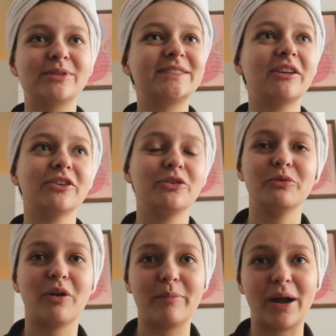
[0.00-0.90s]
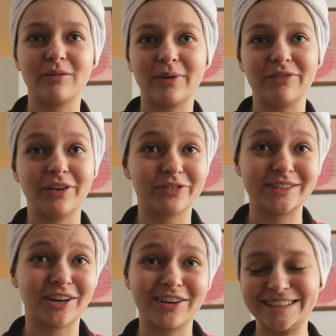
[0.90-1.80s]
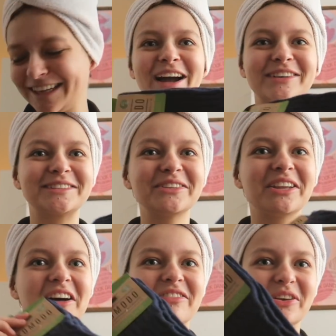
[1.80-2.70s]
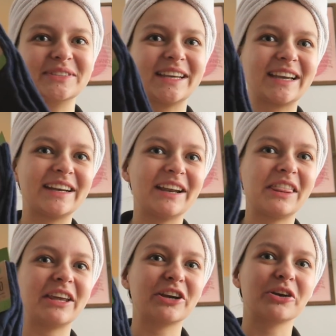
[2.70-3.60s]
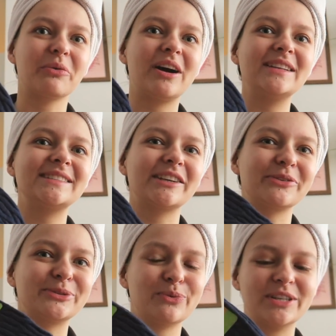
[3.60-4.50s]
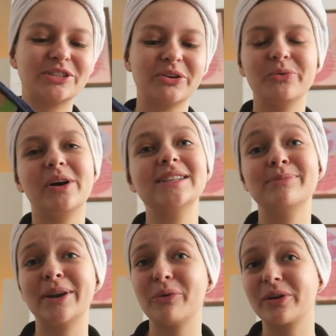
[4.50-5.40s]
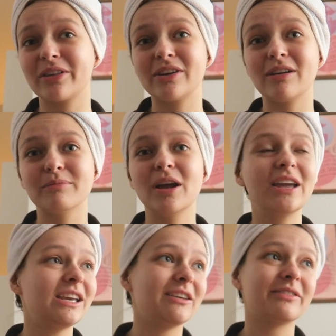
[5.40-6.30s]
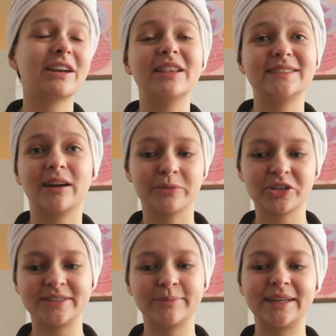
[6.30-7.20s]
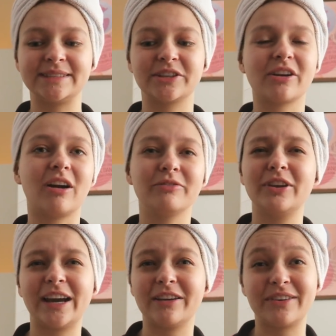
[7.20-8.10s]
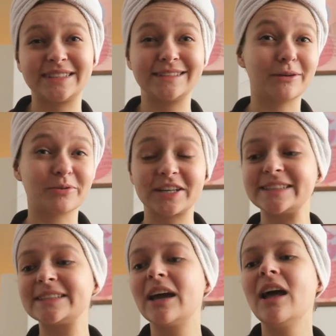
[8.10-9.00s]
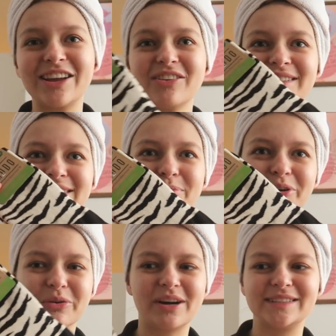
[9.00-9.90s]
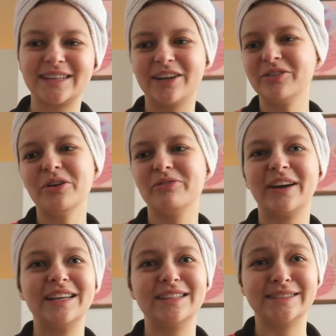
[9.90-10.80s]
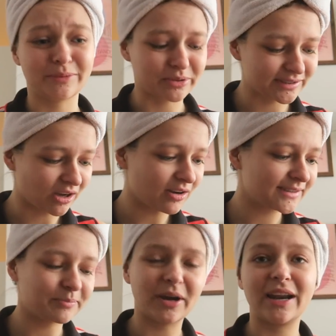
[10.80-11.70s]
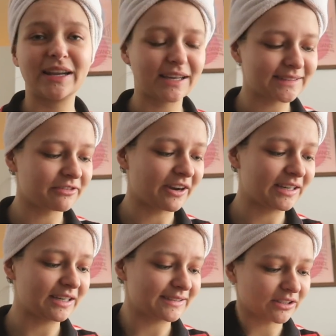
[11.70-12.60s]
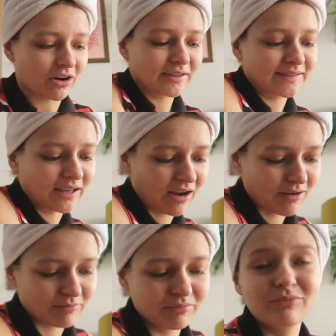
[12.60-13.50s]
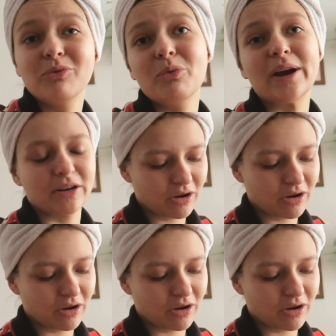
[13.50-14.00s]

I'm just telling you about my favorite socks. I also love those like kind of thicker ones, like those wintry ones, but I wear them even in the summer just because they're comfy kind of as slippers. I got zebra ones. I don't know if I need zebra socks, but I guess if I need socks, why